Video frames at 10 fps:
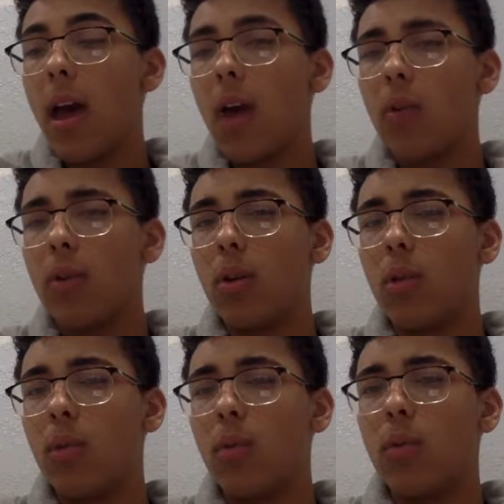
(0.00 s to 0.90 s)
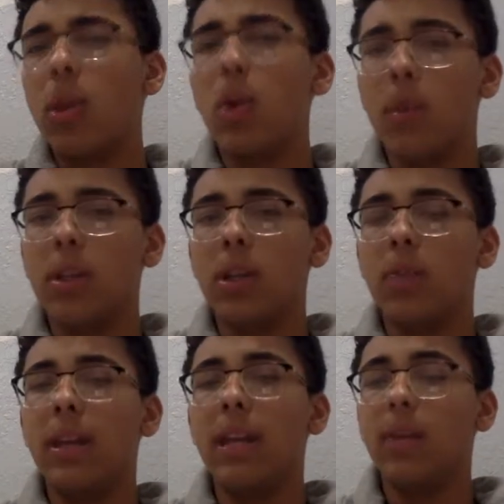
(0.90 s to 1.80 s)
Or with lower pitch, it don't
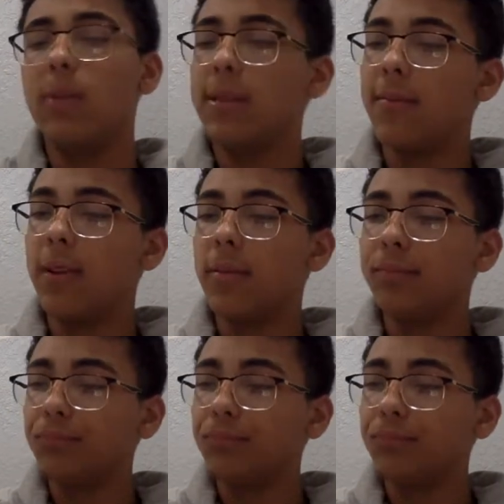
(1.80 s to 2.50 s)
really hit anywhere specific.